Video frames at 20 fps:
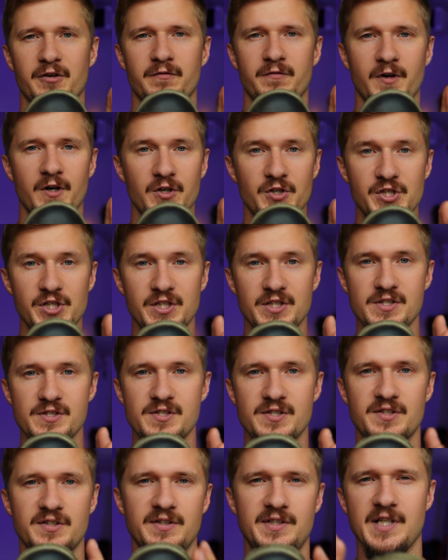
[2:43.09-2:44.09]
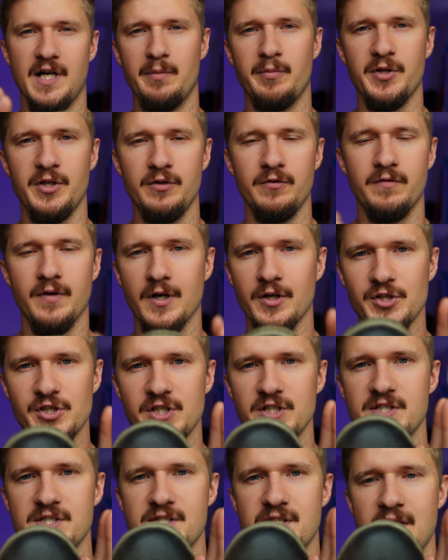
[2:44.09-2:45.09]
versions, W
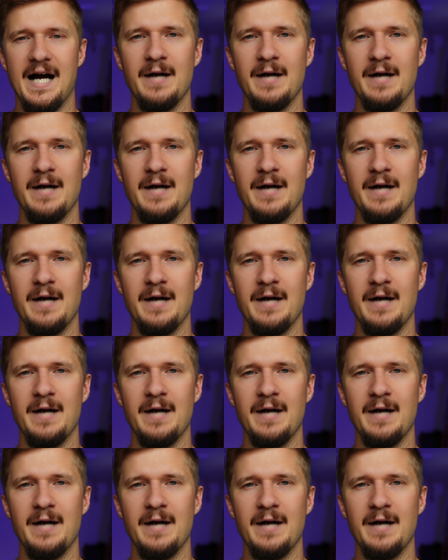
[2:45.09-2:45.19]
versions.